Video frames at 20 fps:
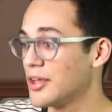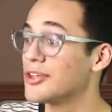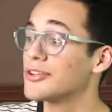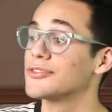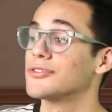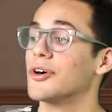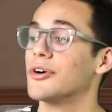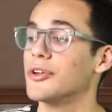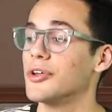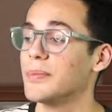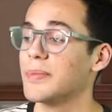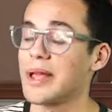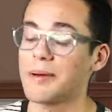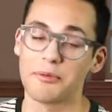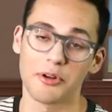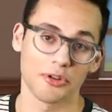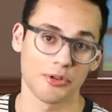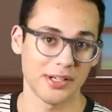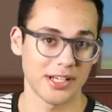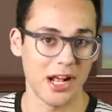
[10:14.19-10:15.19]
So you'll be able
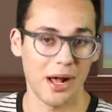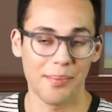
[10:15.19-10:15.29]
to switch